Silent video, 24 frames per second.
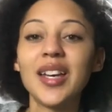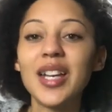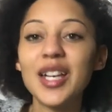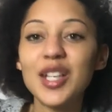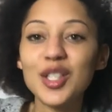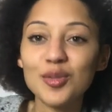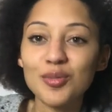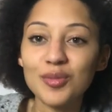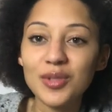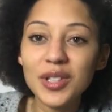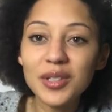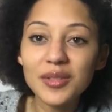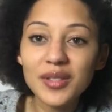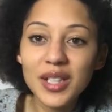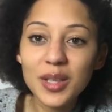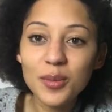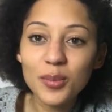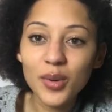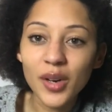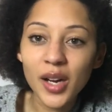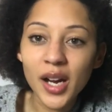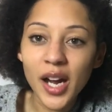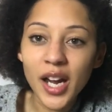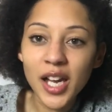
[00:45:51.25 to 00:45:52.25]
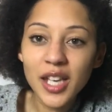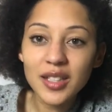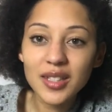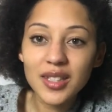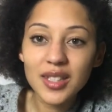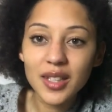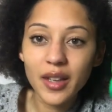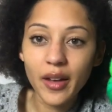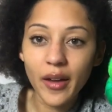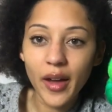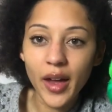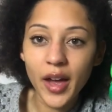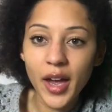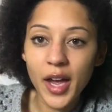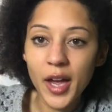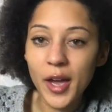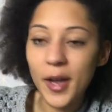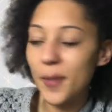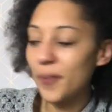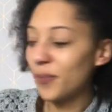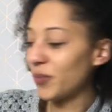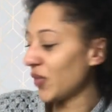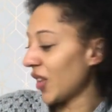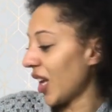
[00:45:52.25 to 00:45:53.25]
It's really bright,
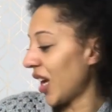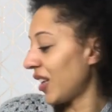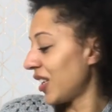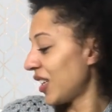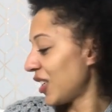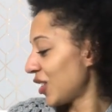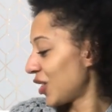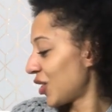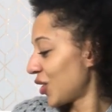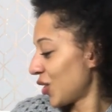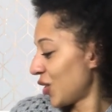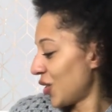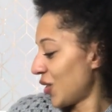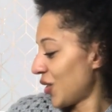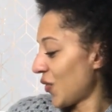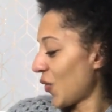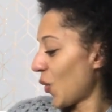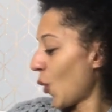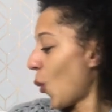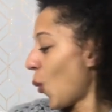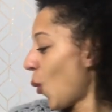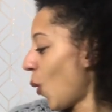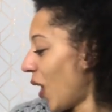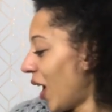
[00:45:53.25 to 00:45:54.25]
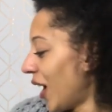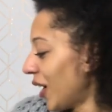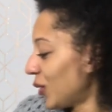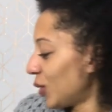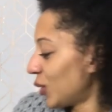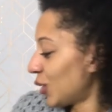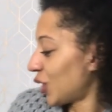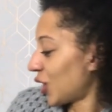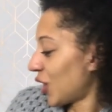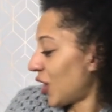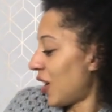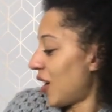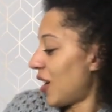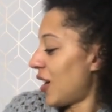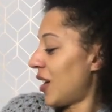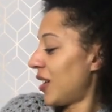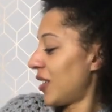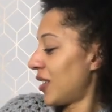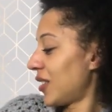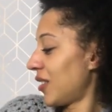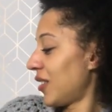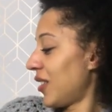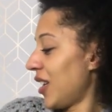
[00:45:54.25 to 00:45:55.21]
and it's sort of the wild card